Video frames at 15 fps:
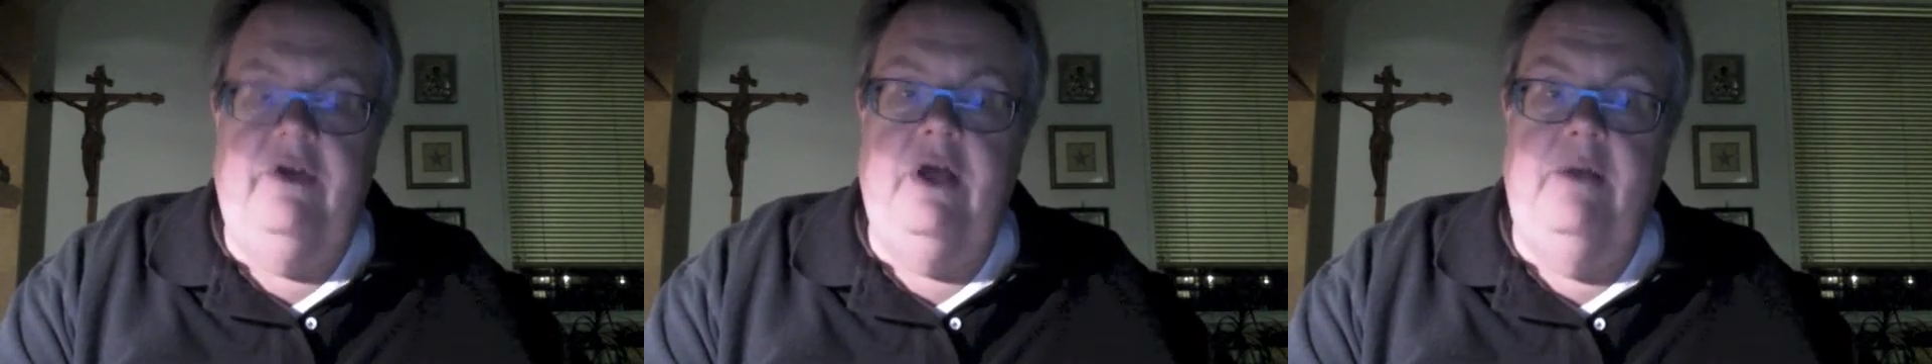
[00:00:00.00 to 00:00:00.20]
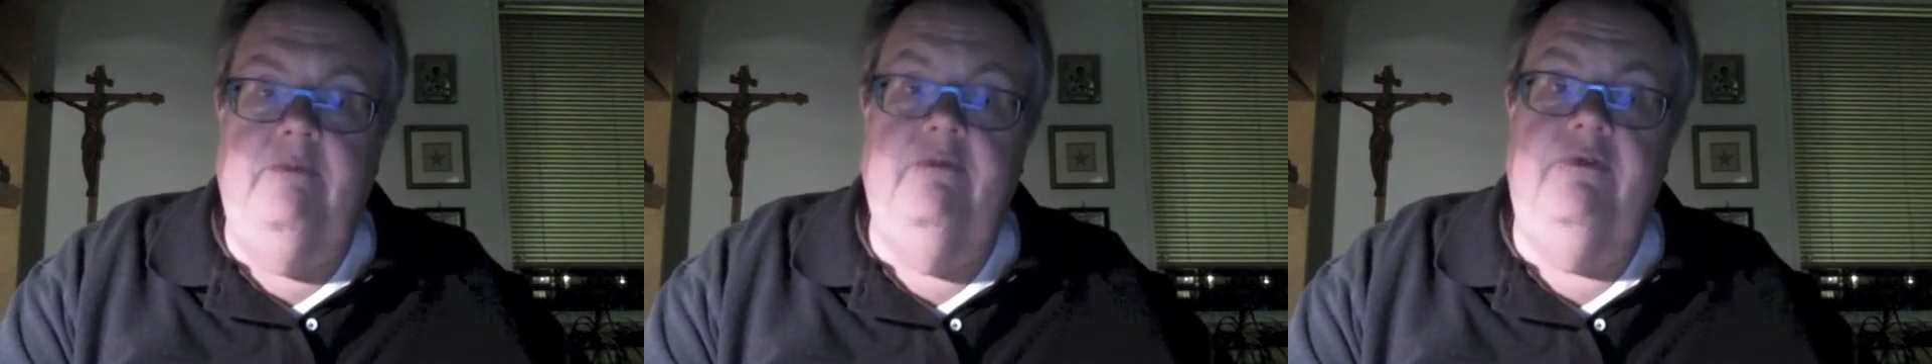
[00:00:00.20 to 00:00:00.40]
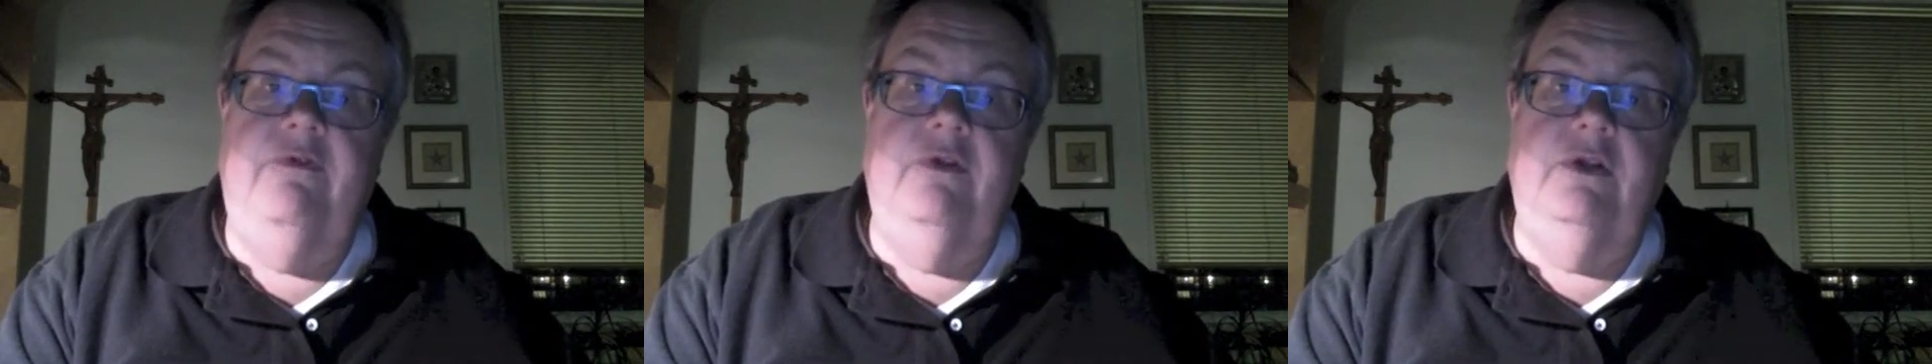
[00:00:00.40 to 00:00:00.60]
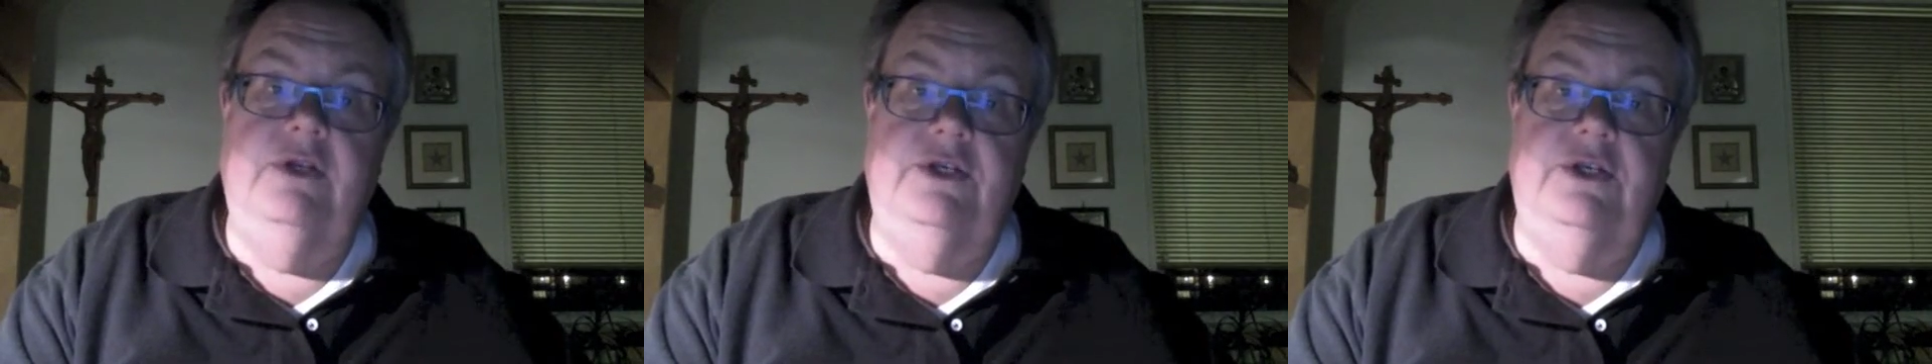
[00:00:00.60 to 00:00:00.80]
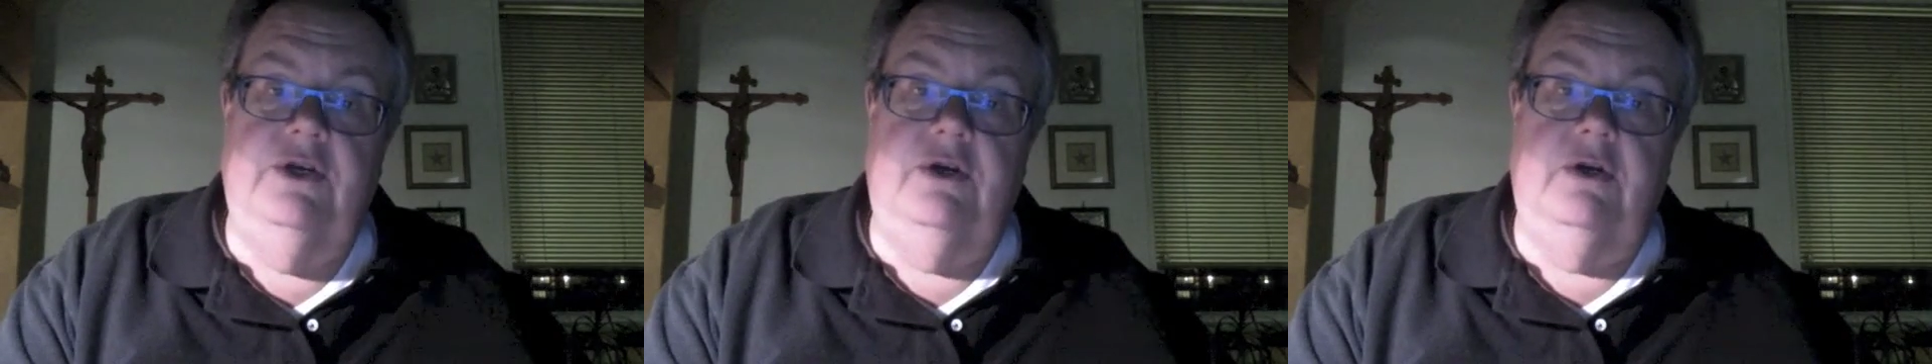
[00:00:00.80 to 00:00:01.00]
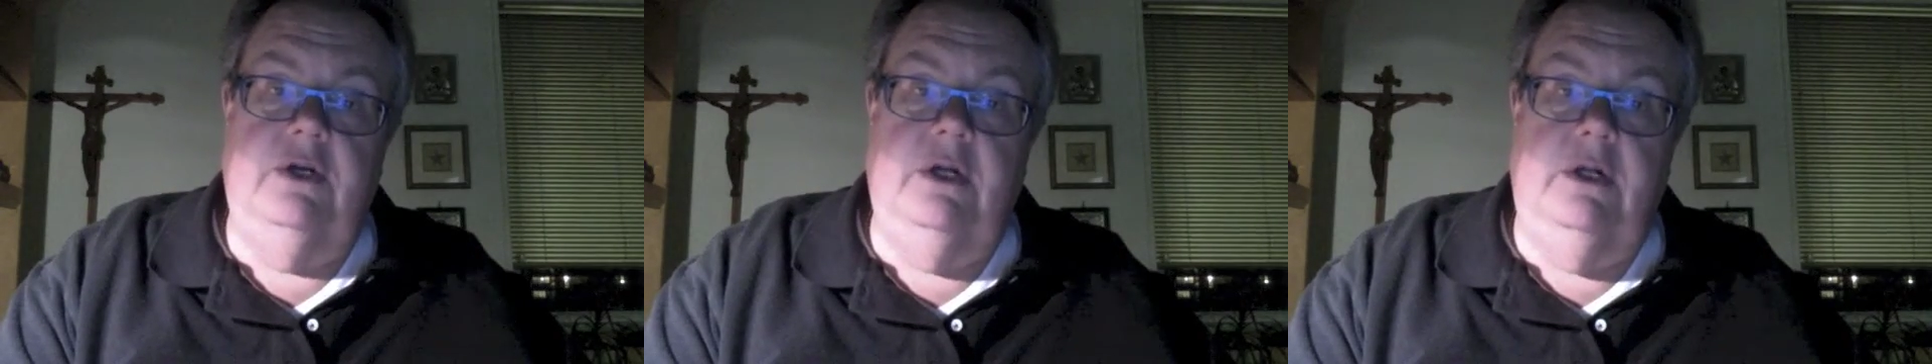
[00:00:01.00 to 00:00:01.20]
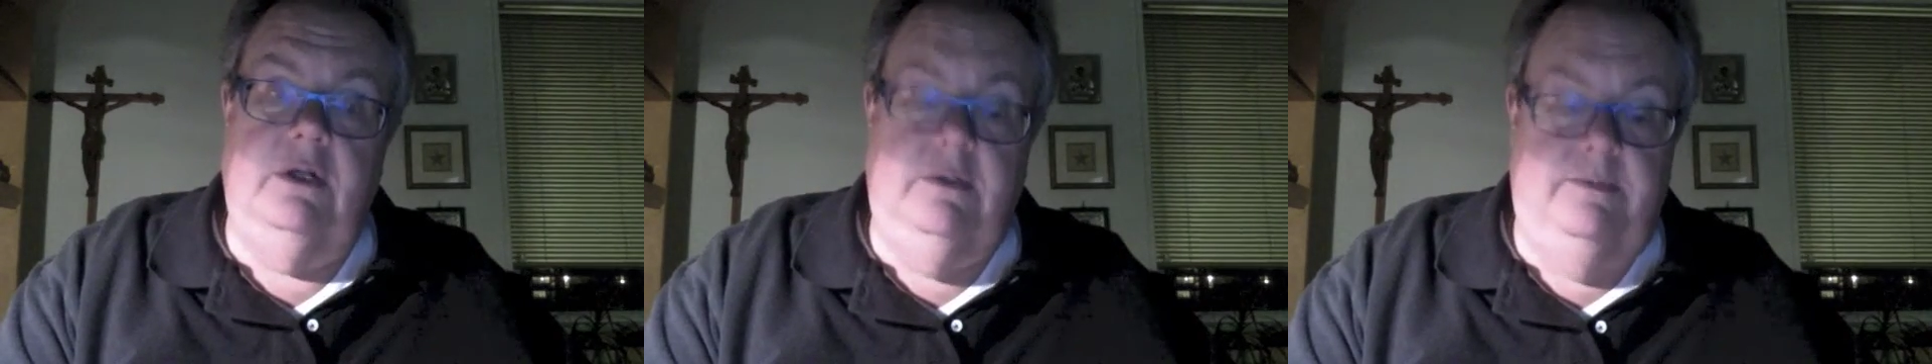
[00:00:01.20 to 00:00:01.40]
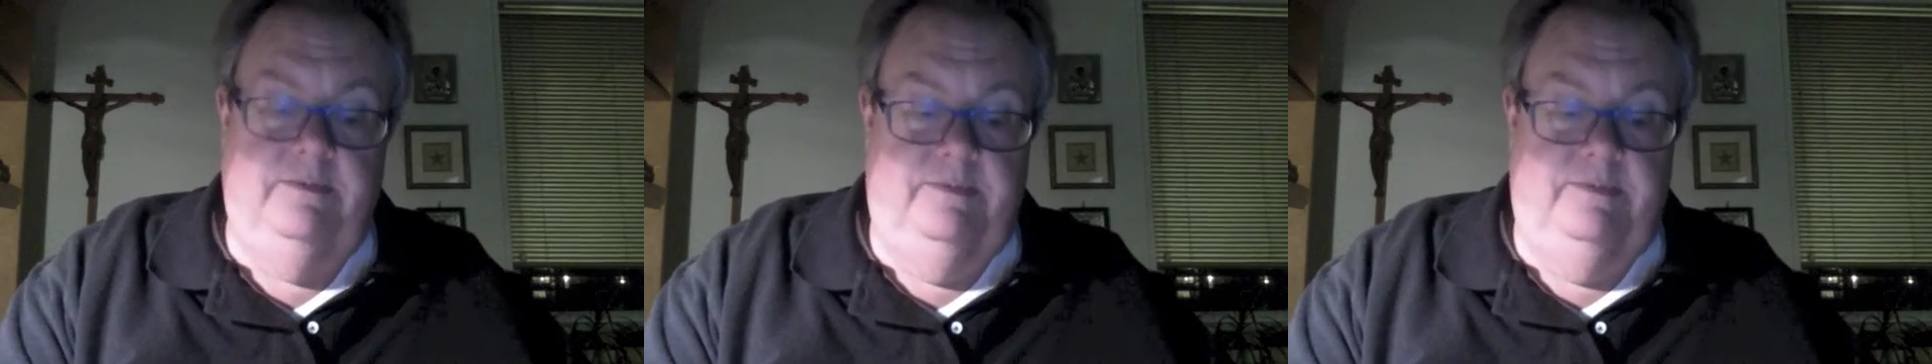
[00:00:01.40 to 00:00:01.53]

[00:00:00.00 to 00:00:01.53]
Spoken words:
come full circle.